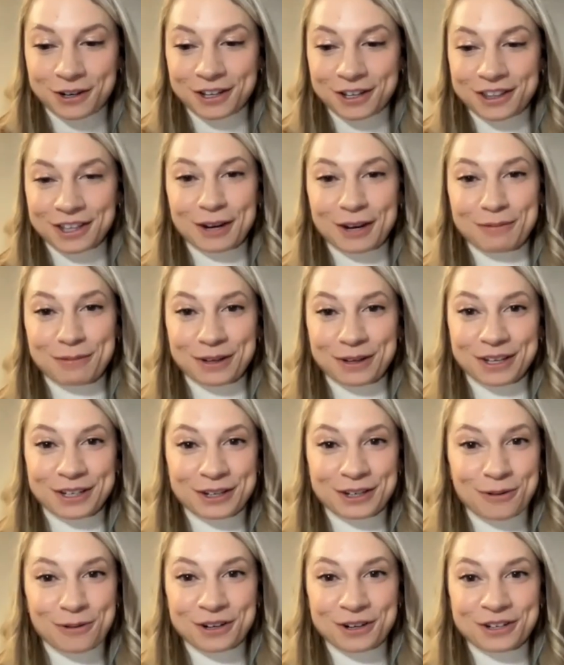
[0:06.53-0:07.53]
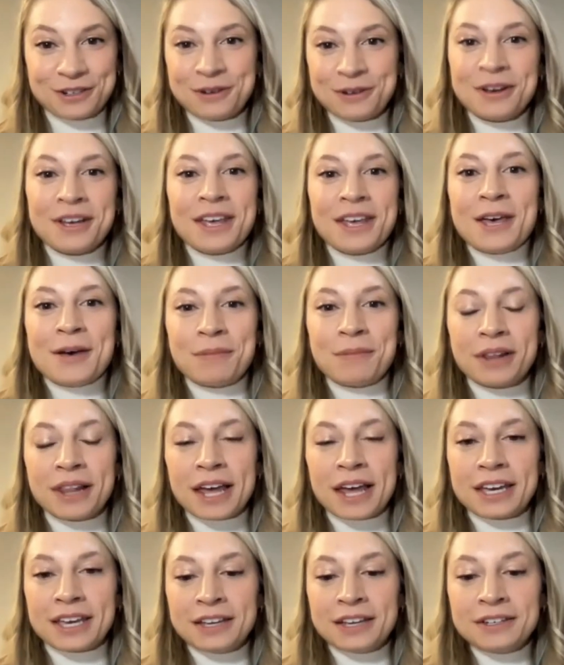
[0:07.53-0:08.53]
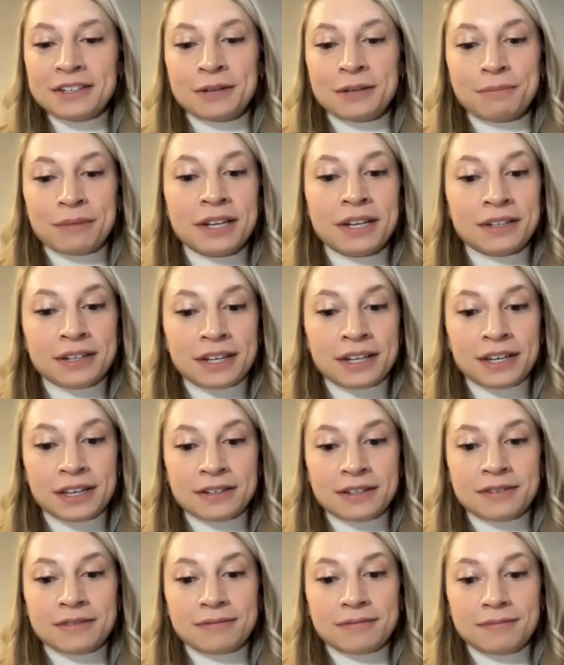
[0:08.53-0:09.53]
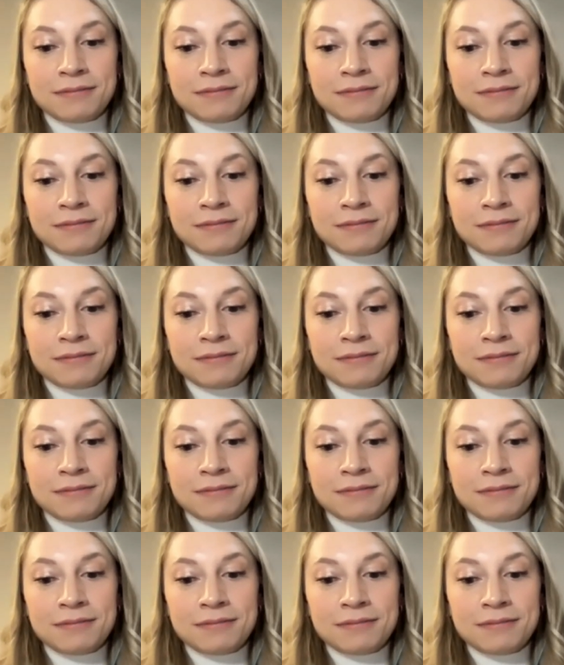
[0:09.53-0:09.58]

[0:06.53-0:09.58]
or anything. I really don't want to. But like Indian men need